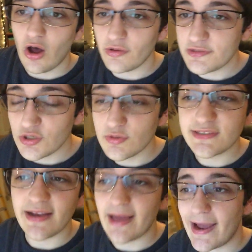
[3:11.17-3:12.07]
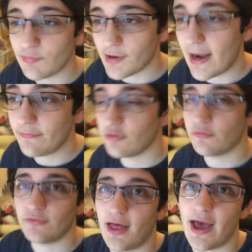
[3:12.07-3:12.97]
on Tuesday night right after
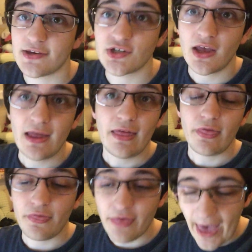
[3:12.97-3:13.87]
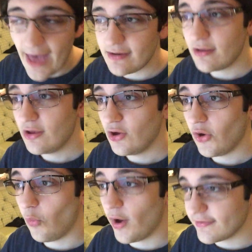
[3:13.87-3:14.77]
The Flash, that
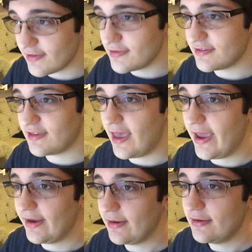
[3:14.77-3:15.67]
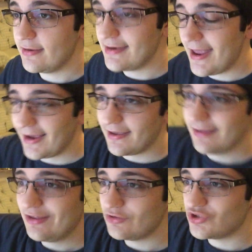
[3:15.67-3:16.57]
was insane.
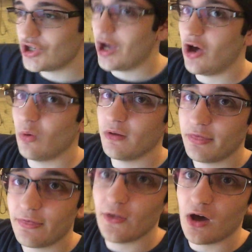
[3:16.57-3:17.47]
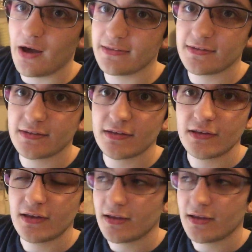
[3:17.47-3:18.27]
Nick, Joe, thoughts?